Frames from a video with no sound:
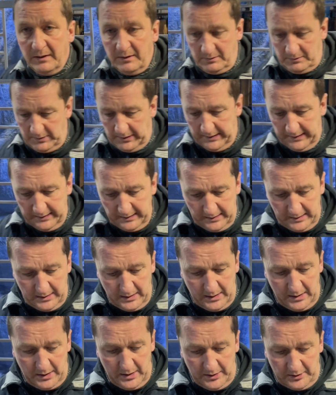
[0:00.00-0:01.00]
right?
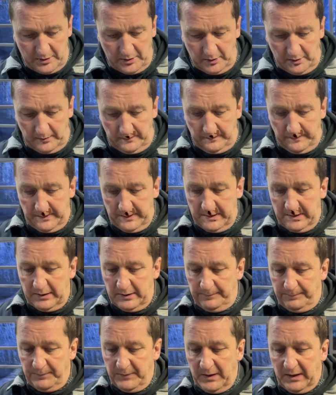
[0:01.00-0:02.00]
So
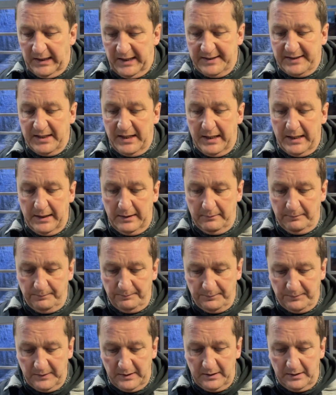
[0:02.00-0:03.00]
let's say
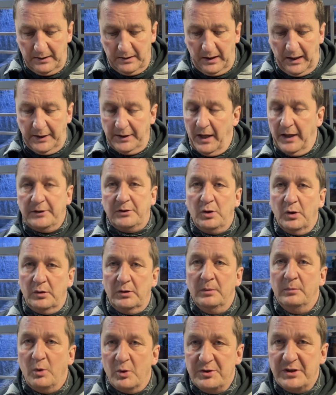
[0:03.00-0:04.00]
I took the
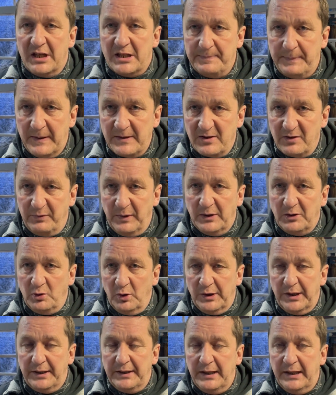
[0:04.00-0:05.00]
most expensive one,
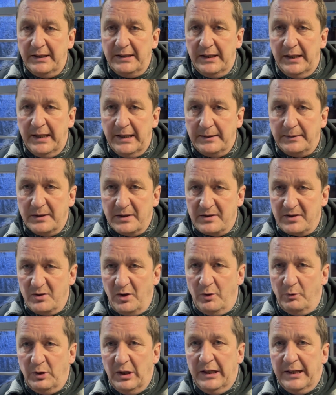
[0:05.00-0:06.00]
288. It's
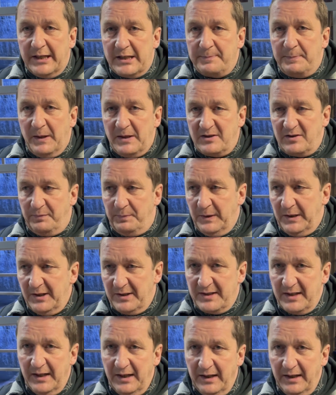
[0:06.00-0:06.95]
not really expensive, because